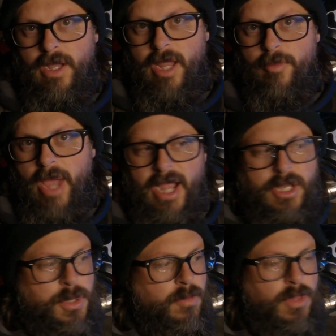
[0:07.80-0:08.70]
I got a
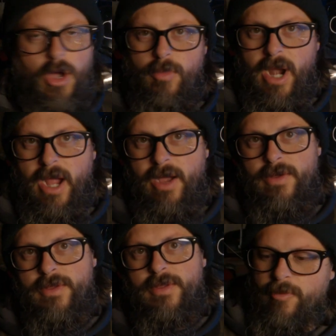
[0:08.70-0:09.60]
package from
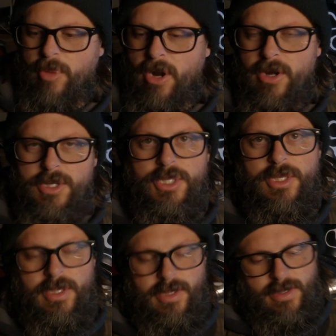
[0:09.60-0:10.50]
Lowbrow for
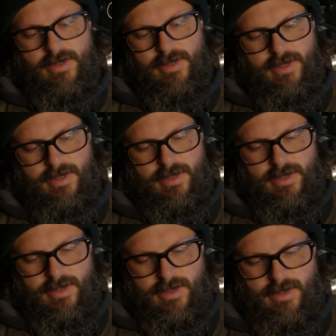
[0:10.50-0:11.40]
parts.
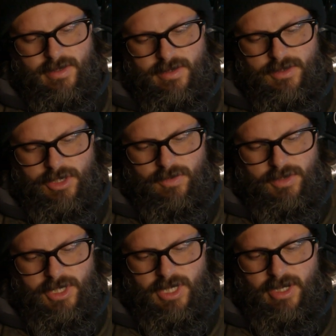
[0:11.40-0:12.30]
See
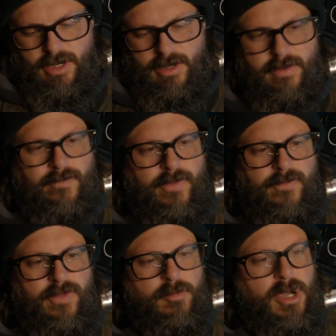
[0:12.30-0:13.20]
what's in here.
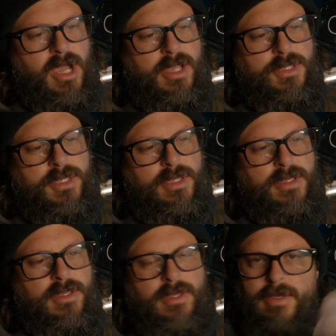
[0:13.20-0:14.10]
50 bucks.
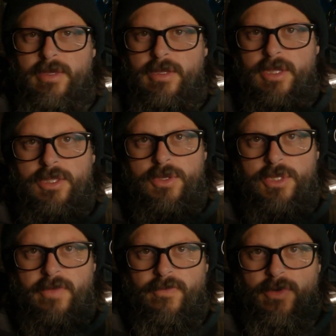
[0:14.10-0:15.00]
You can
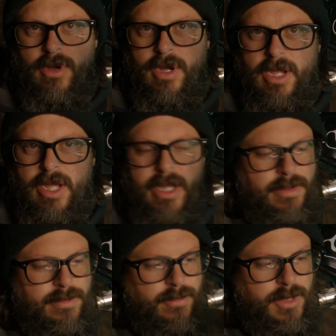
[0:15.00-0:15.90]
use it
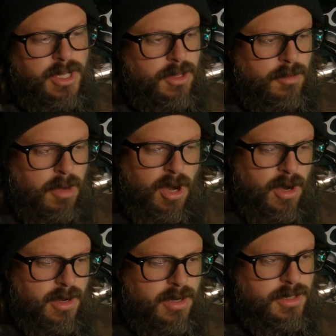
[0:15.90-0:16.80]
for when you go to the
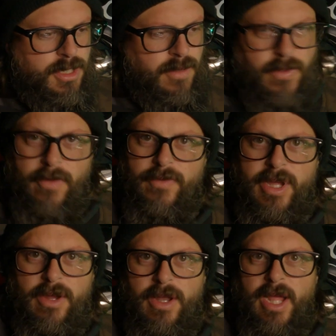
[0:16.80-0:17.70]
bar, see if they'll
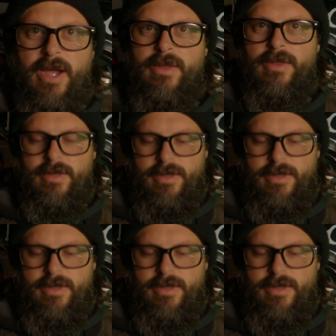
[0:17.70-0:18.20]
figure it out.